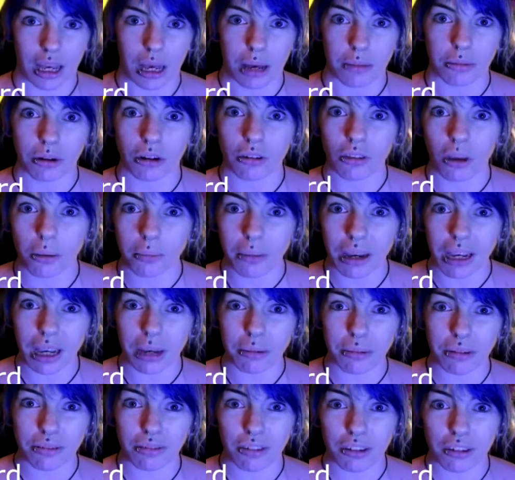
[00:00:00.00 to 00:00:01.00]
Because I'm making
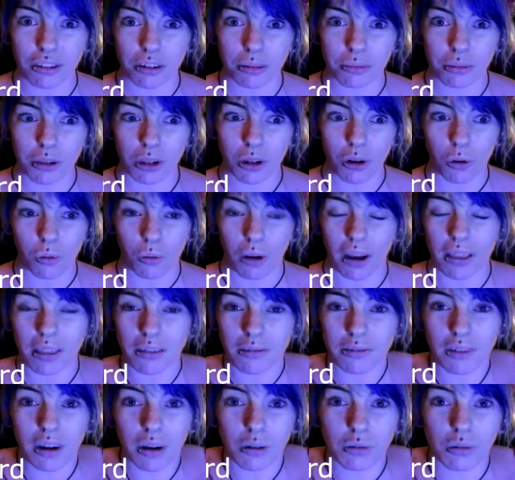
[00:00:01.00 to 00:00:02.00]
my first computer. Why the
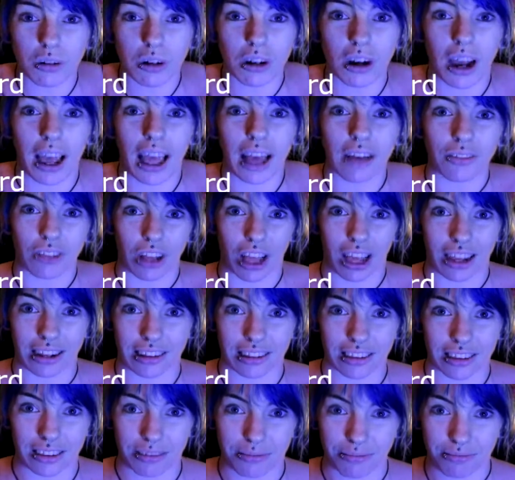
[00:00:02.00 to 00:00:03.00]
fuck wouldn't I have
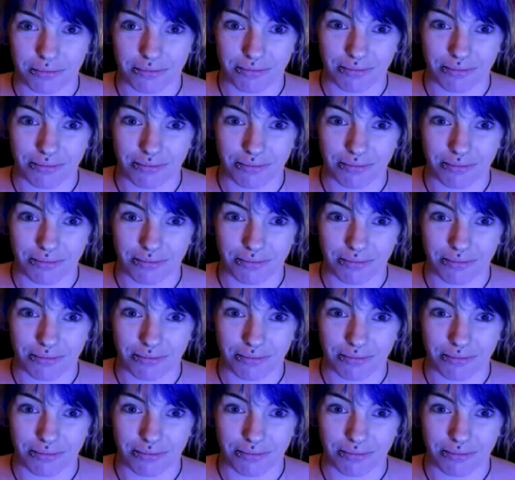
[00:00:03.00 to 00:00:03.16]
lights?